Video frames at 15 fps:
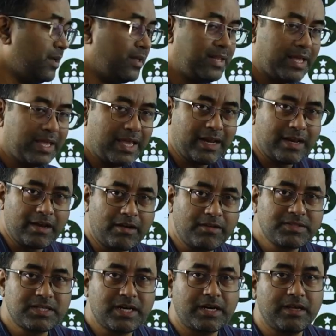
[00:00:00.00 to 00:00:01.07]
the area of
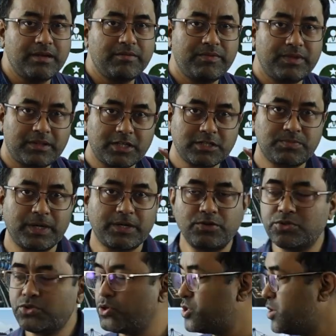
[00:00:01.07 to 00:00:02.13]
study with respect to
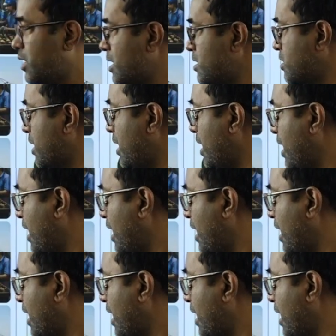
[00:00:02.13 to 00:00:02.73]
socio-cultural